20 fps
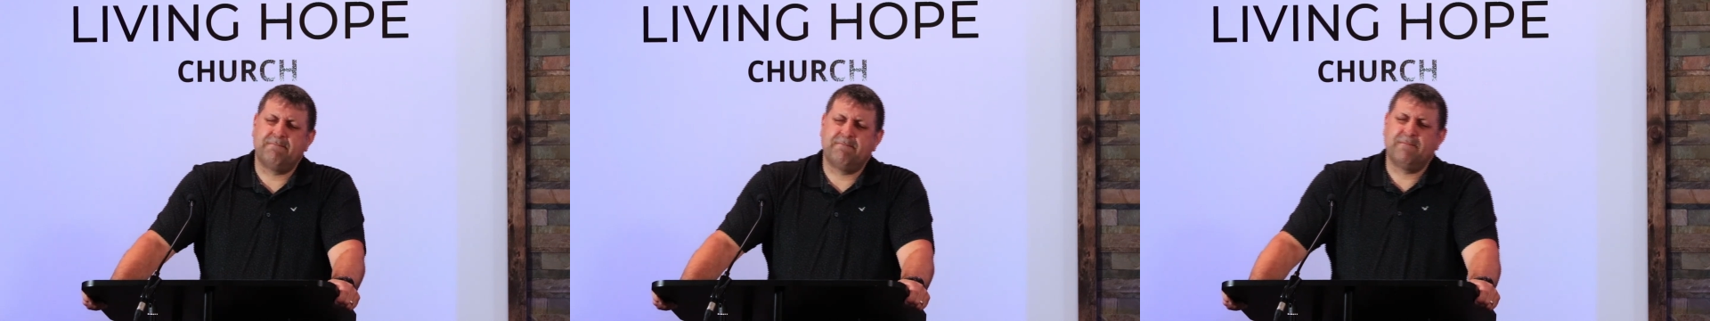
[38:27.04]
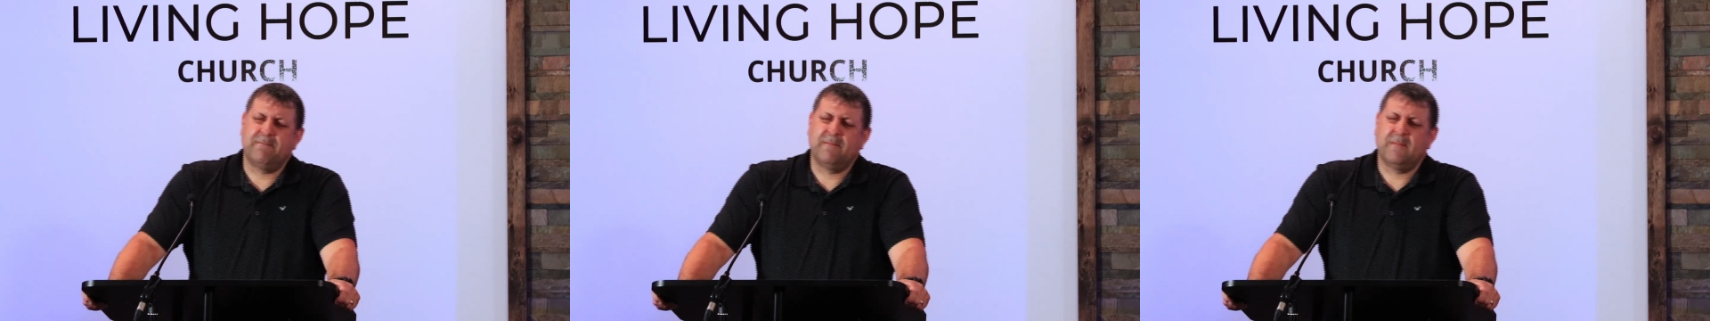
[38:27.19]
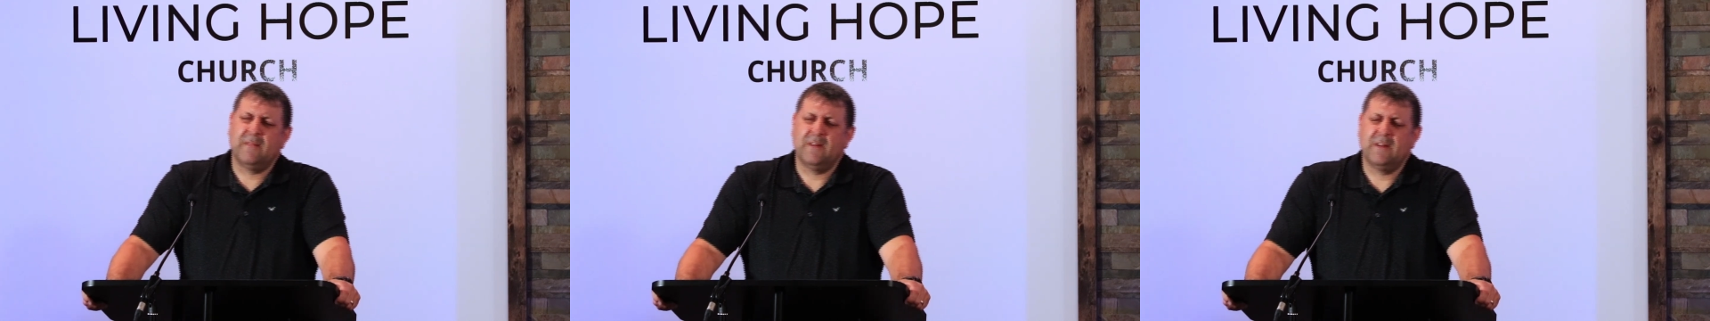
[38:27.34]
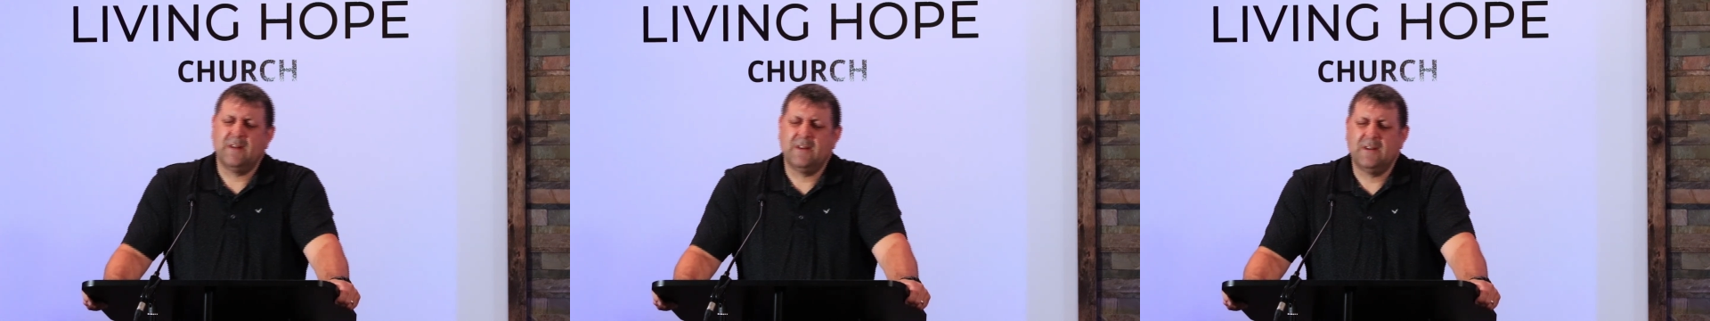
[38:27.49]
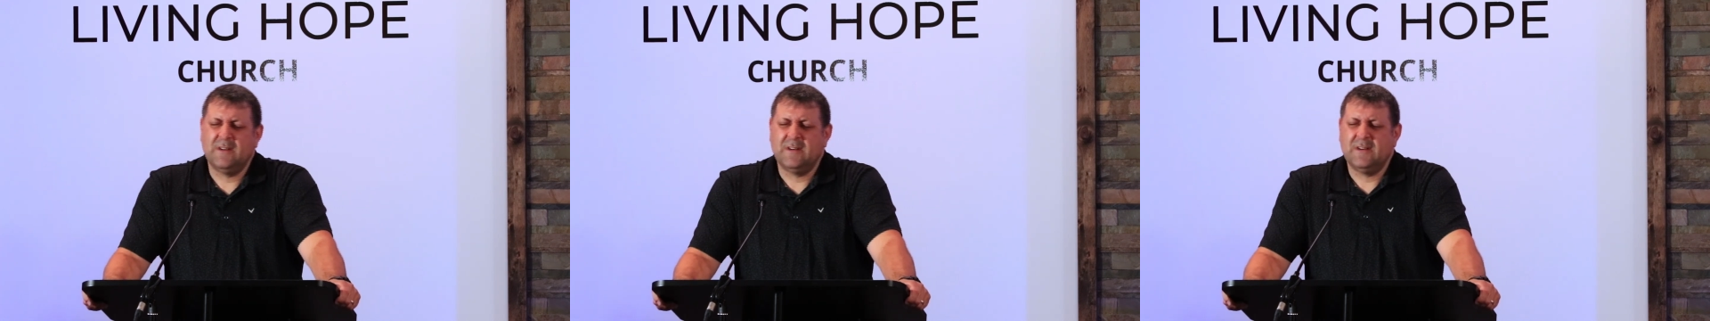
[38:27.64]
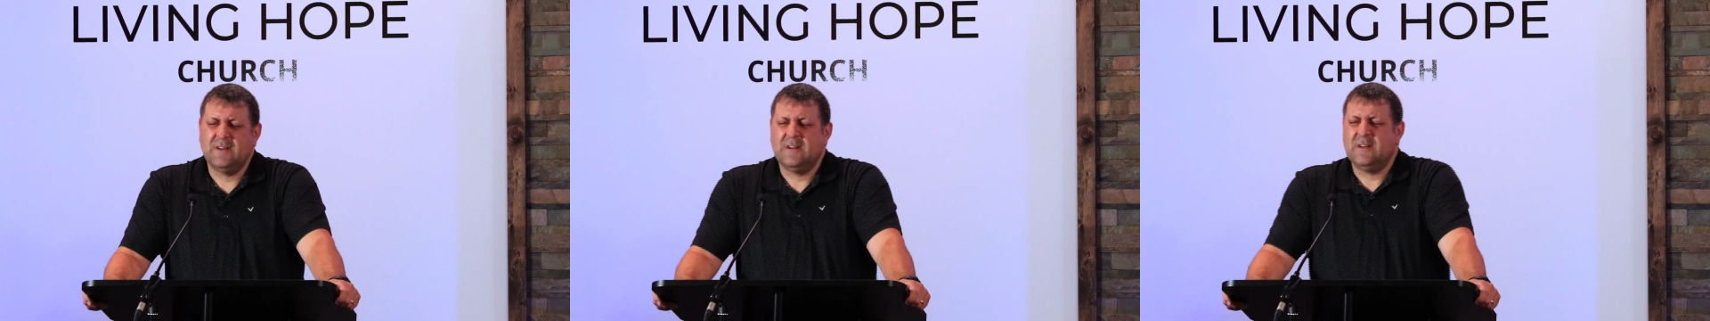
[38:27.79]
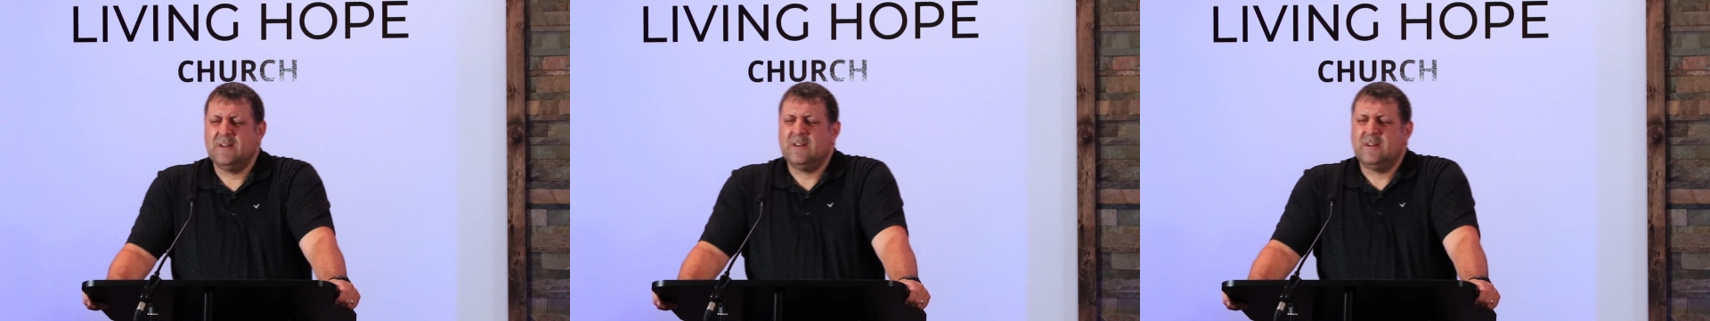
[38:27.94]

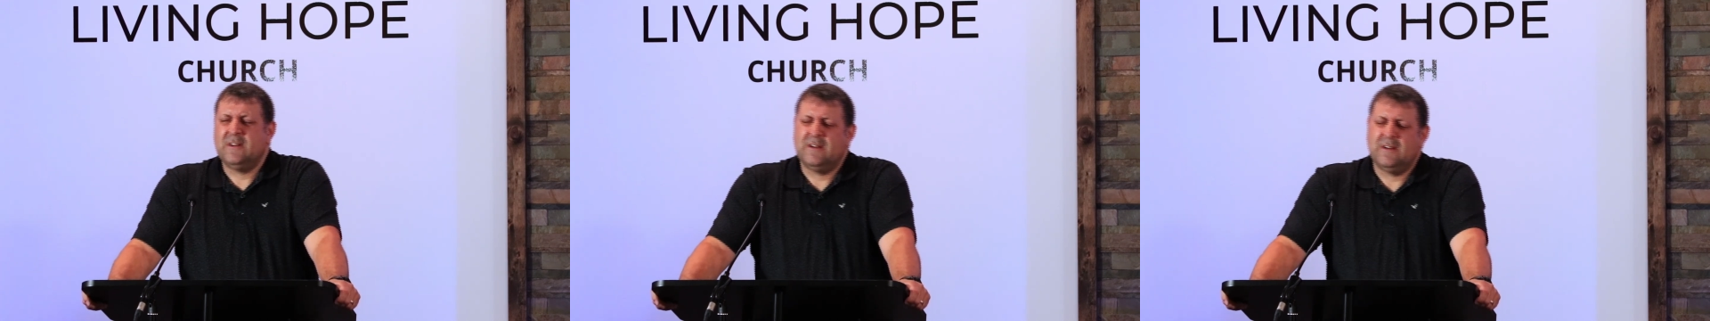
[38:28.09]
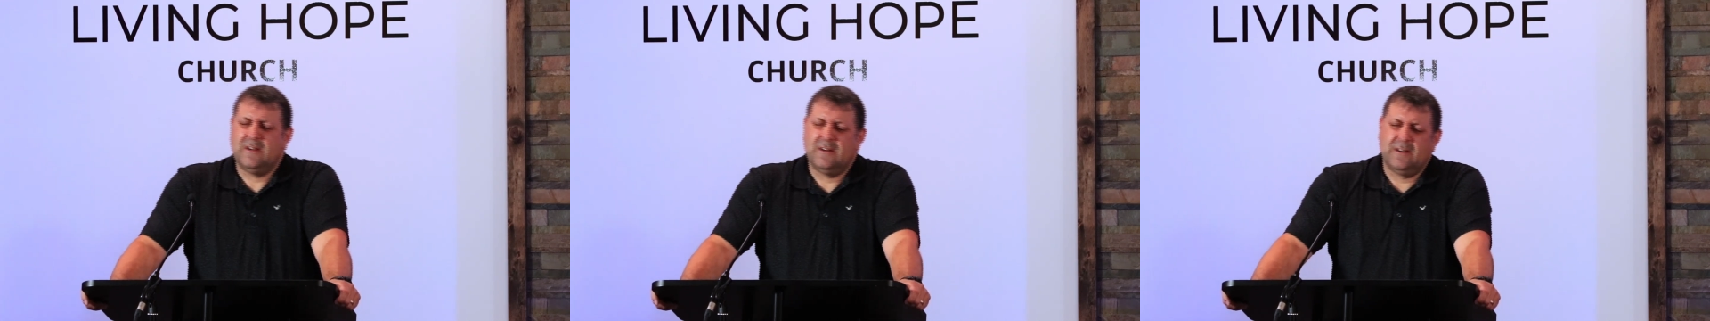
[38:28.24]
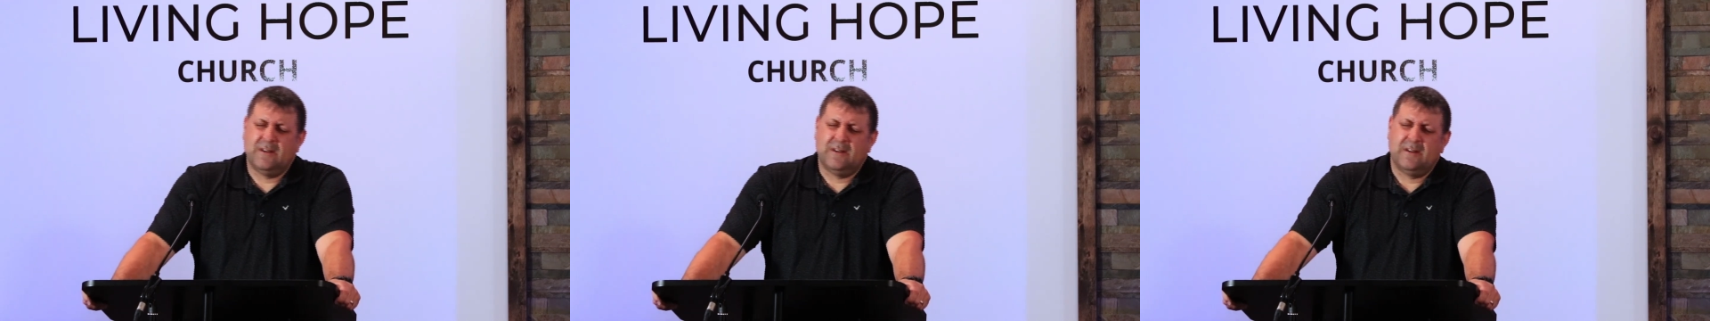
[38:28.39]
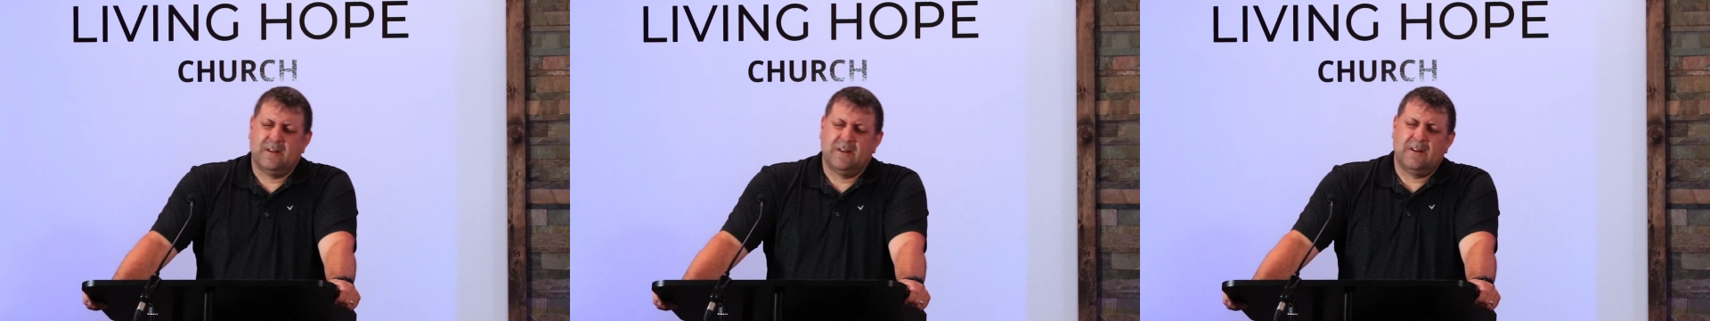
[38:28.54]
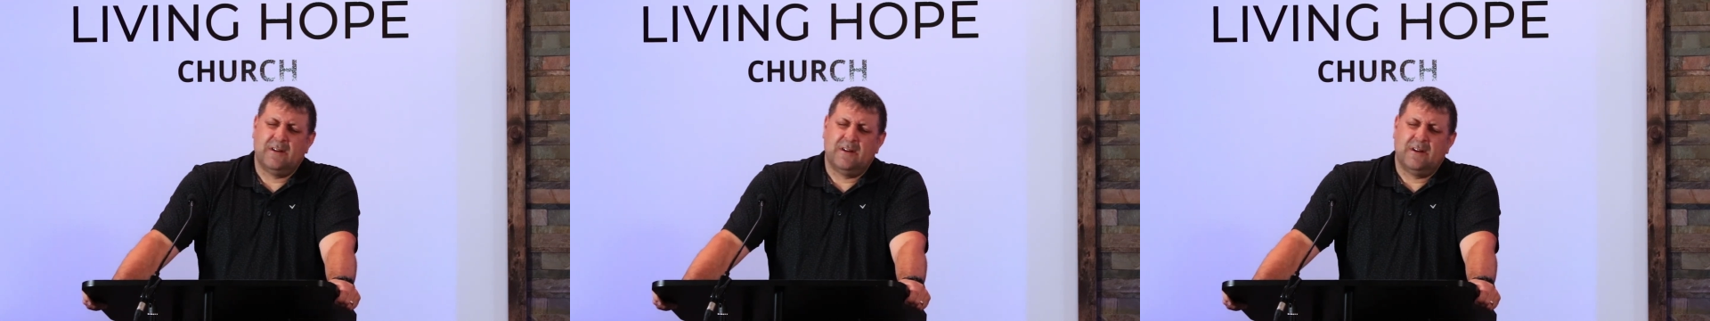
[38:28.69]
(silence)